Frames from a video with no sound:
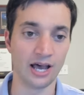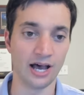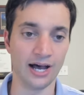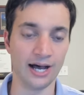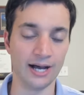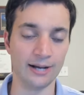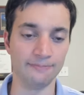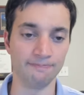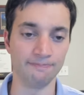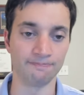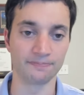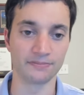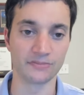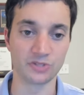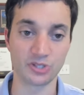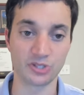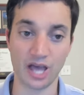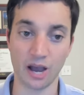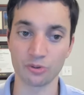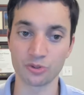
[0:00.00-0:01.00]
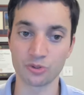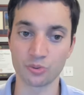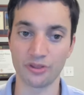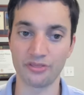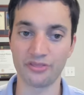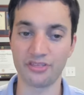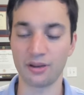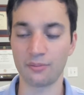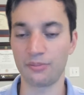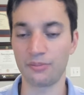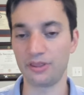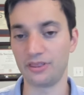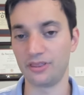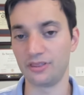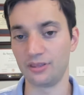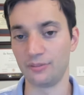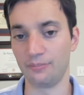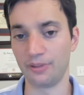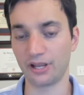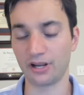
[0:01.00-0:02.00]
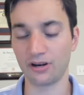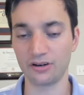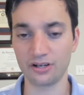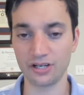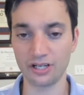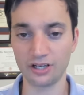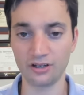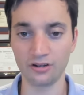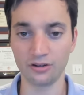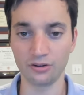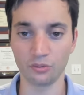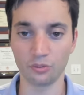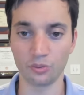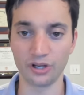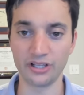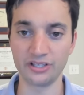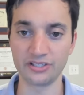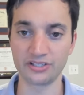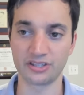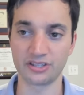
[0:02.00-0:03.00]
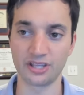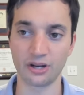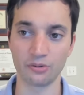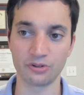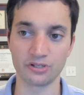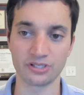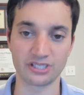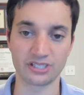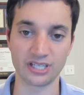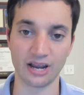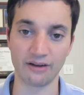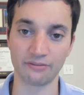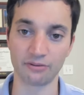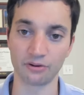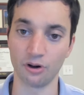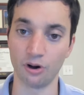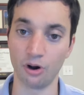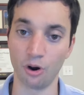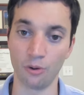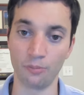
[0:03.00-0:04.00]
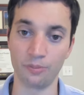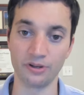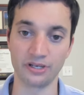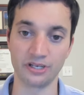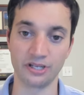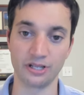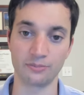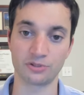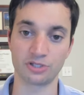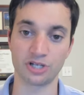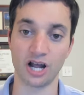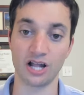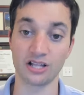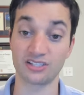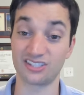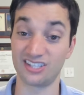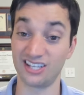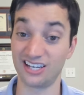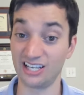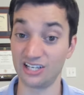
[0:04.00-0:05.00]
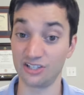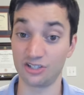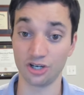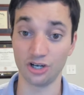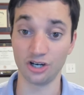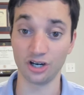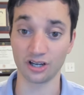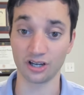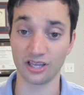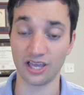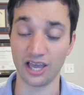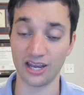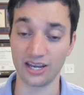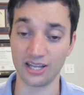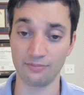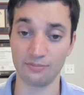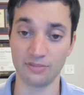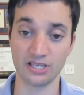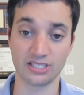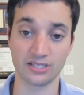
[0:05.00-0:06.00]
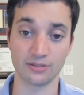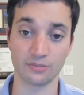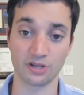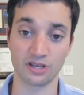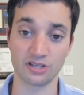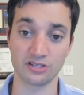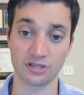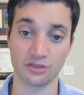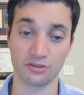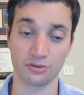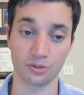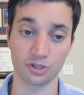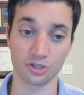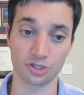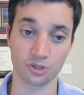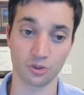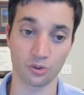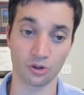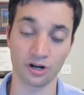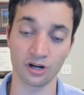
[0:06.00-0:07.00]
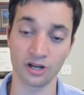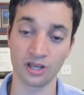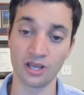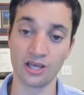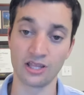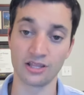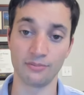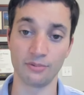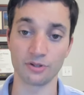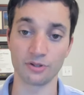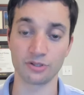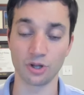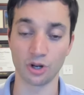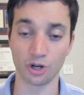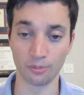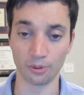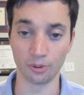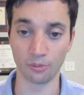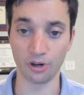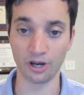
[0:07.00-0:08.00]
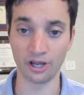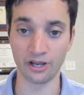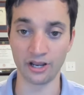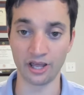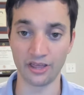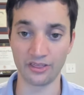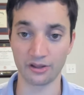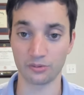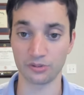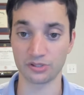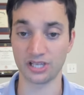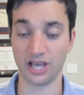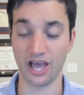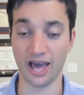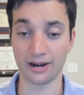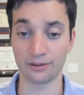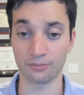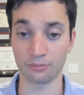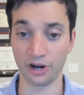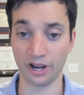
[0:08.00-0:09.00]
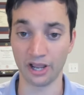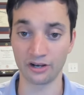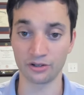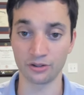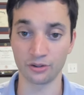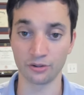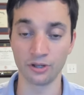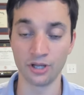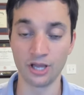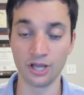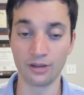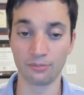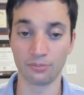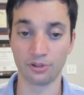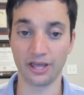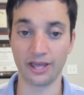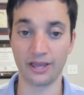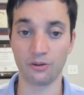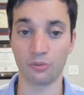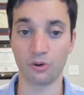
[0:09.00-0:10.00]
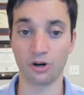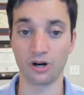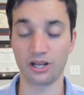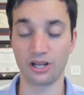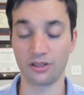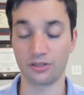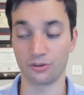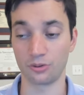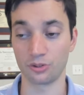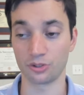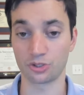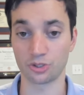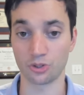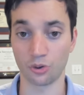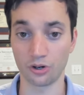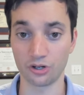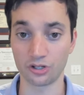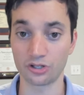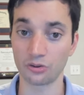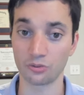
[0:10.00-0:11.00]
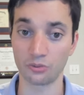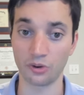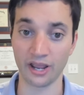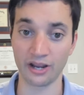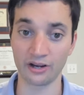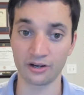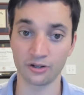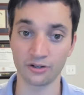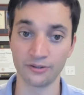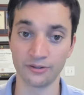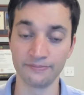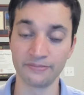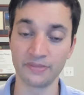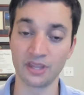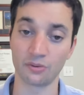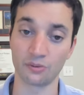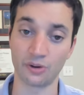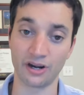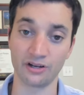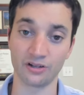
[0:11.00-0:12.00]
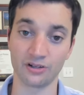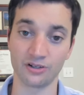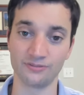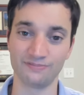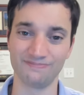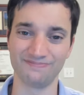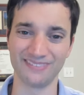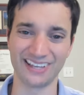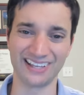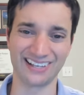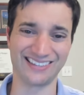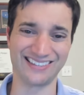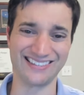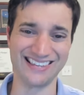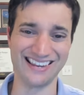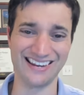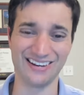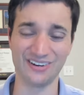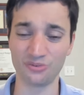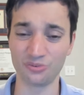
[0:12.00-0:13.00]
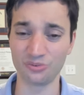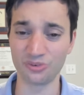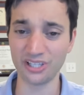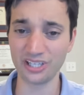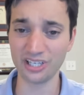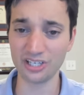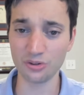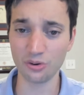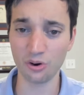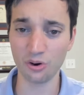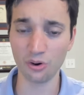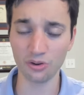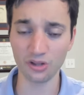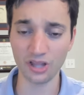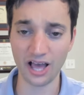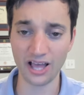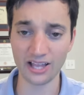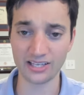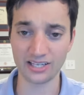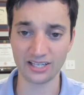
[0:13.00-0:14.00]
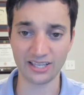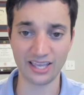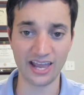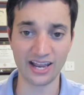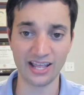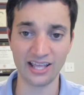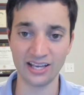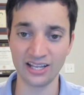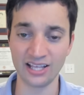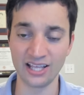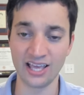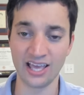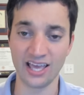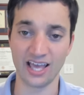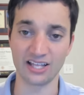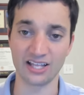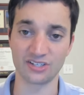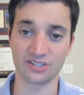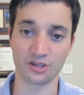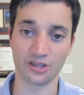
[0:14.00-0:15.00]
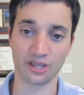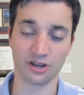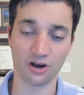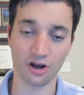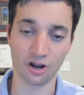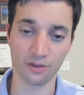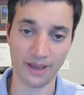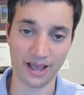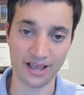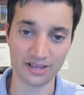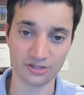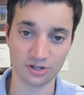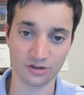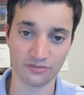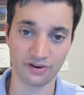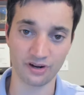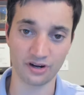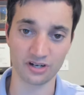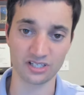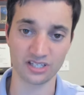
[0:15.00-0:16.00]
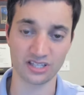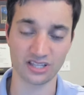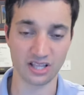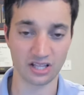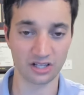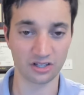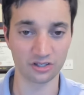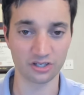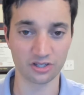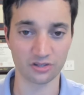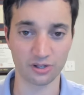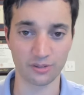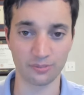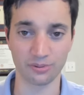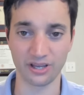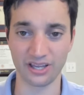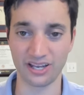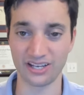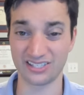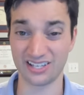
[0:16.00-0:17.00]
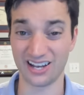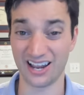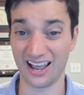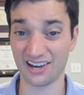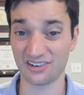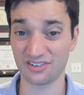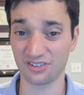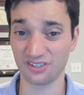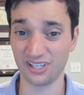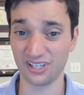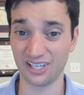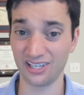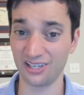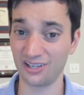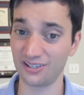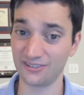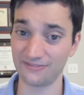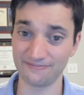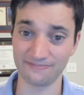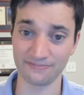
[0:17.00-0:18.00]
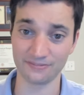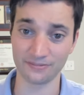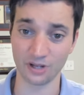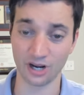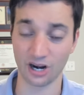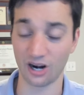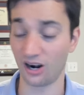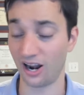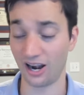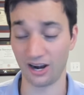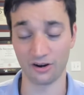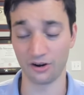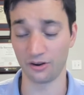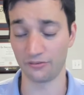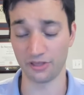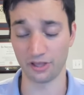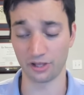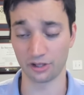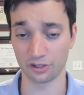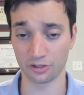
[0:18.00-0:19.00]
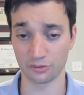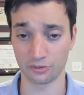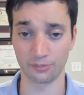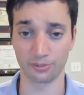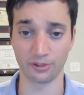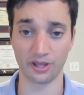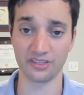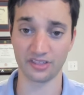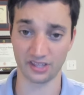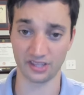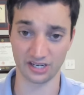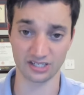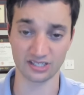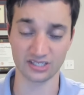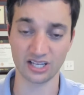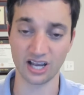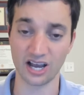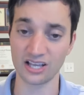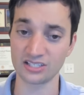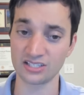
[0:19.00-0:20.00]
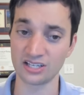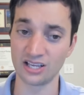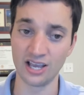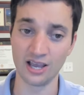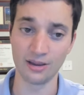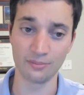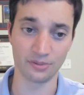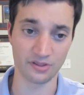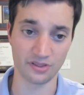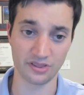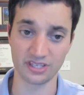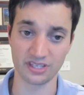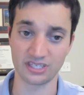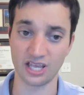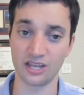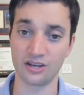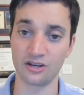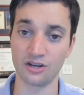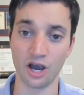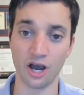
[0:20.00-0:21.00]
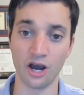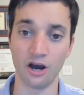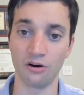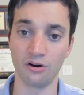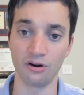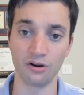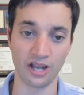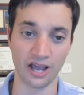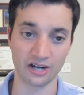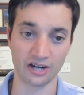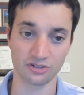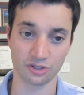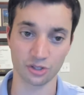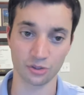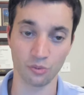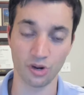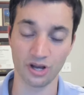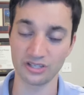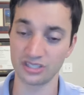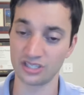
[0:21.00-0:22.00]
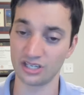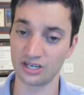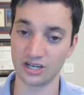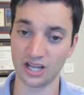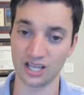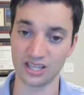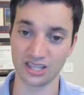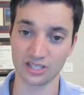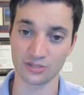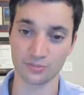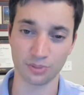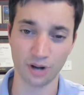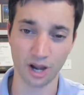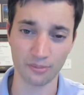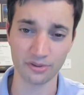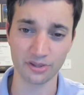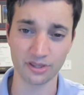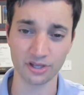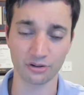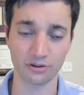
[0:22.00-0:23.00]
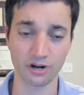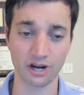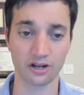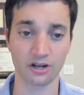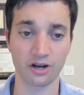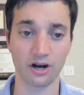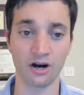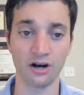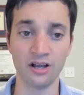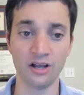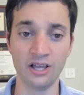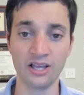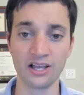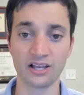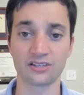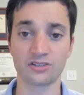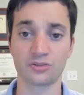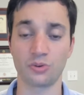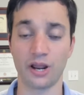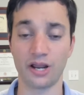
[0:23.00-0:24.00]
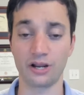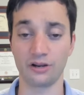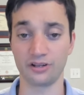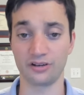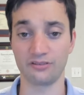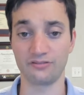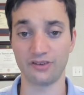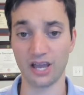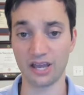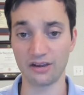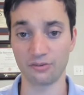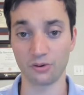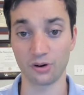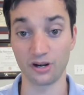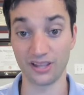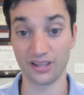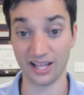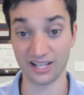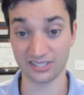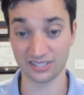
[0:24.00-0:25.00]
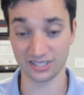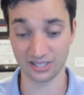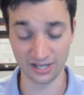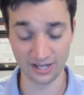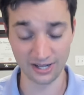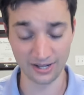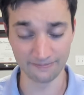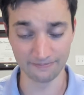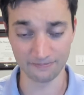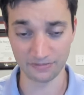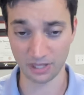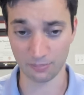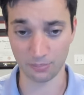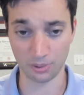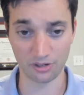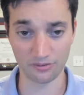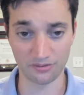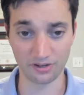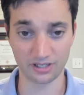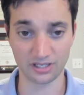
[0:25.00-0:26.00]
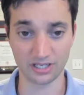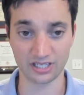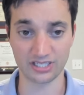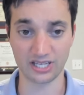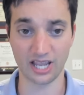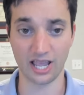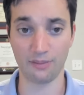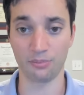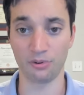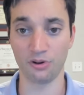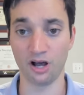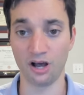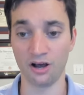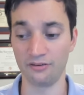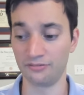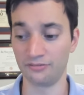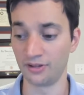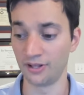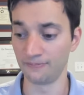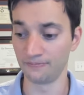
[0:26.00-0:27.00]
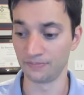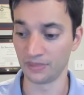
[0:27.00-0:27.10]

So that was one thing, but the bigger deal was there were several open deep shots that he took and he missed them because he threw it short. The most notable one, I think, was the Adam Randall play where he threw it short to Randall. Randall like didn't really do a whole lot to get it. And so they called pass interference, and then they looked at the replay and said, actually, or I don't know if they looked at the replay. I think they discussed, but then they said, no, it actually wasn't. I think it's probably the correct call because Randall didn't fight for it. That's the perfect example of,